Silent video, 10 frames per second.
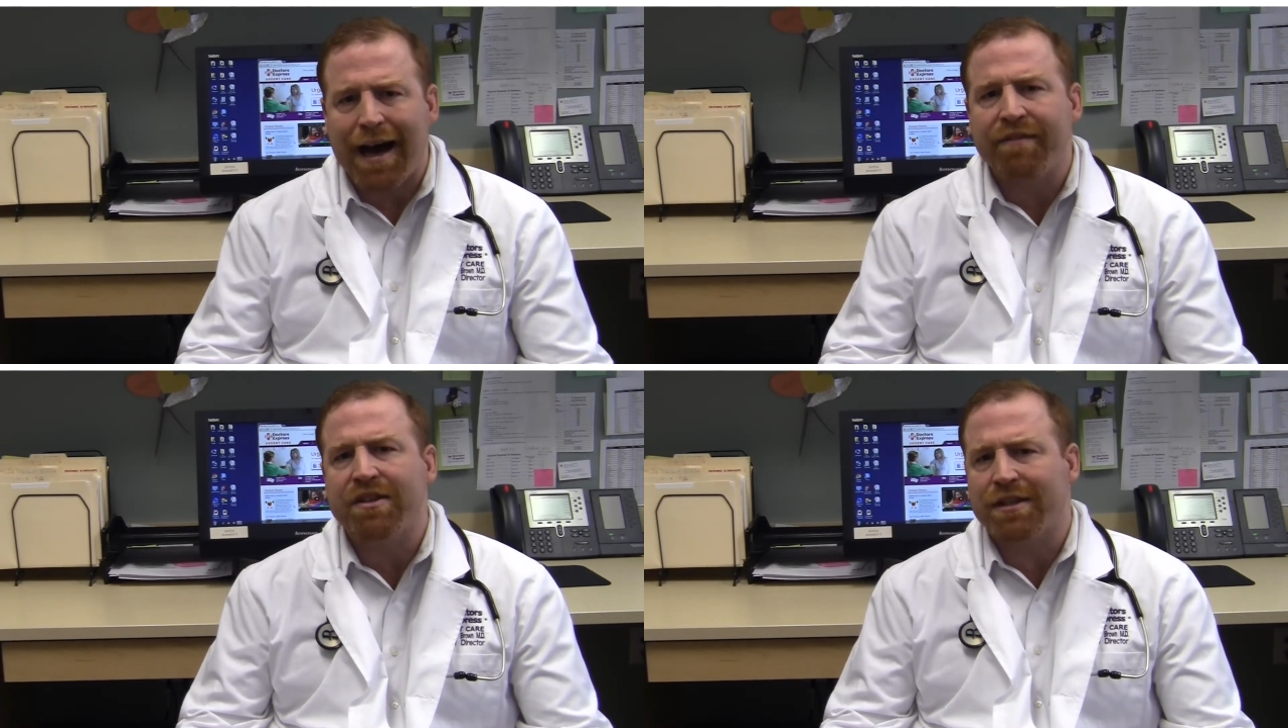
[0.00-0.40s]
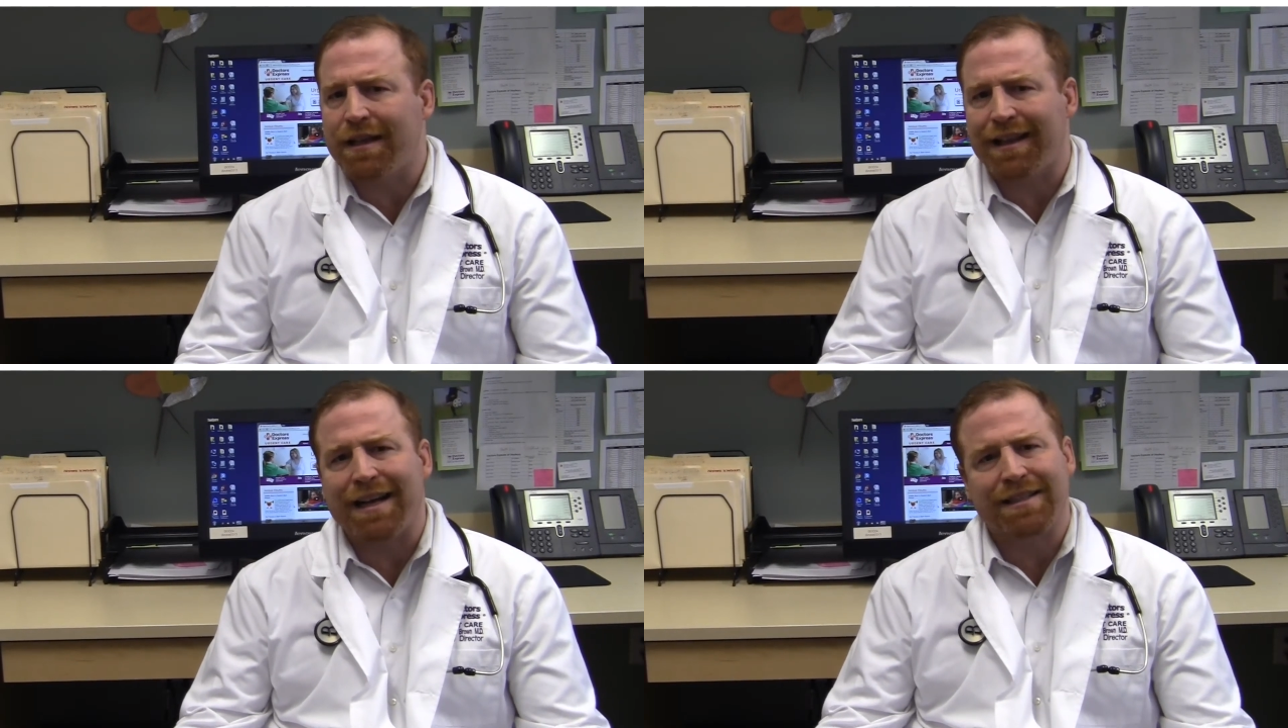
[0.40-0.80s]

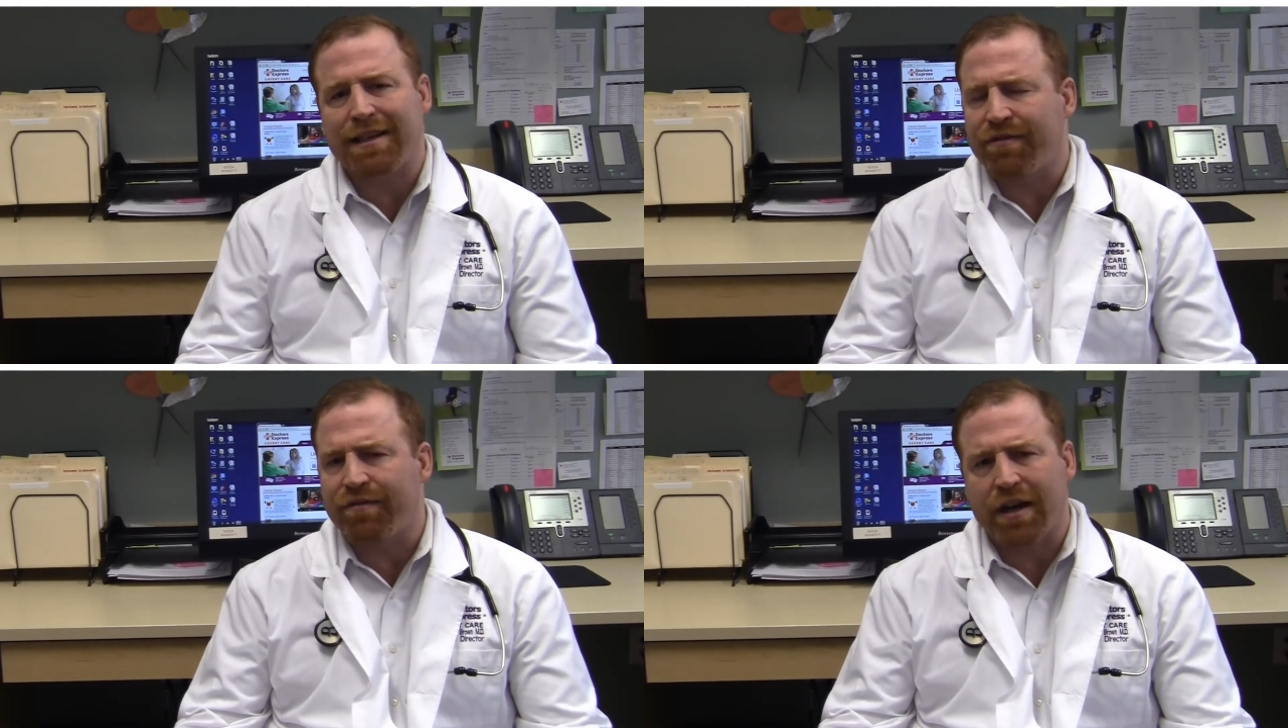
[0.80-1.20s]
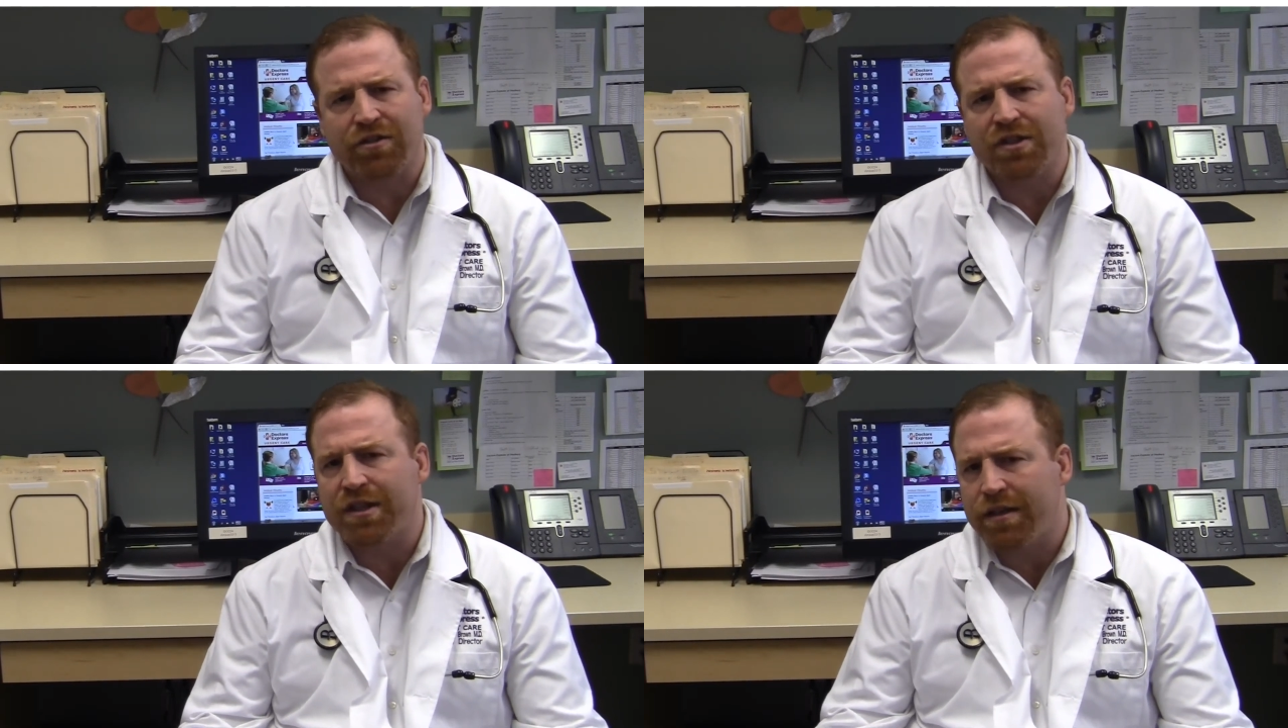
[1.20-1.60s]
obviously lots of different
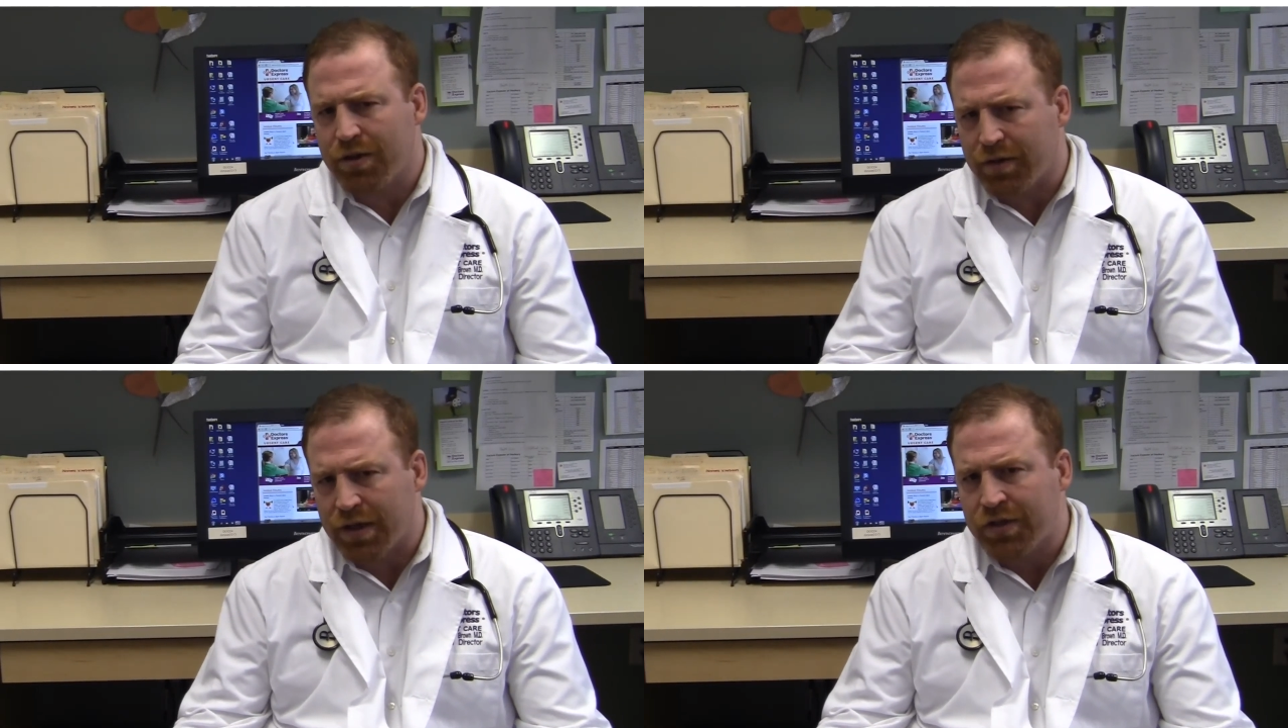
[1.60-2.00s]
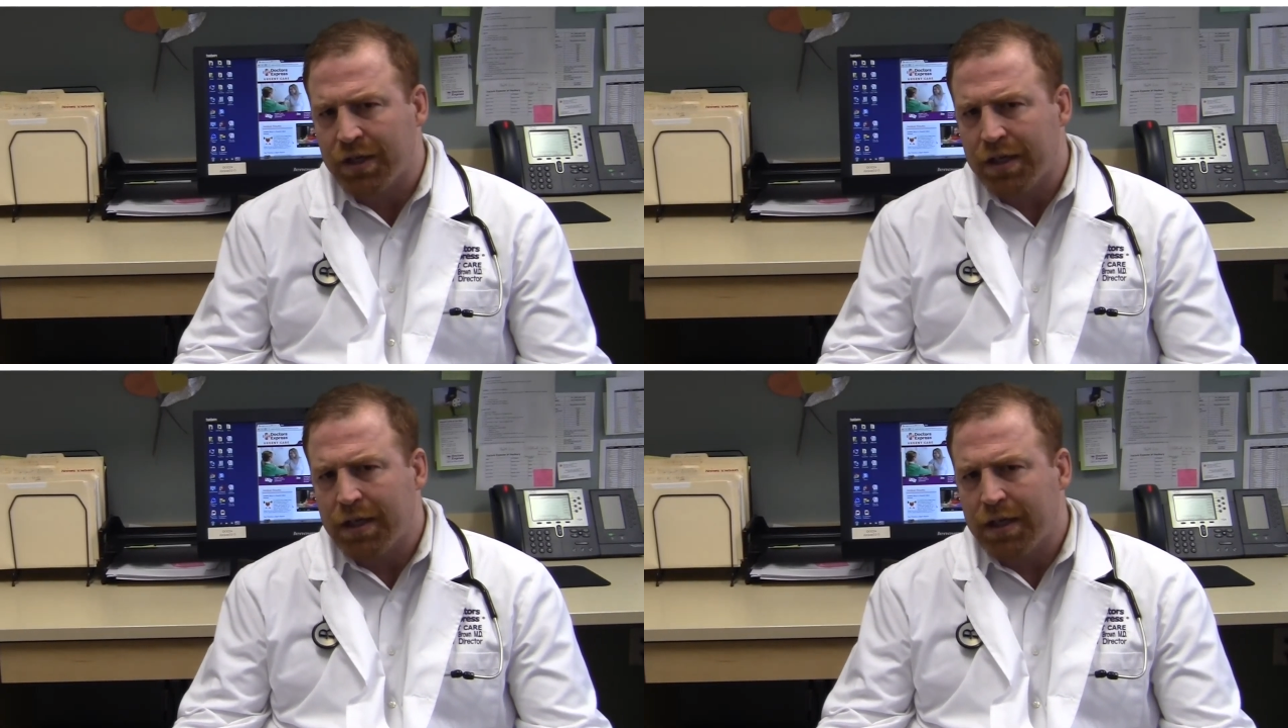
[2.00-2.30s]
viruses can do this,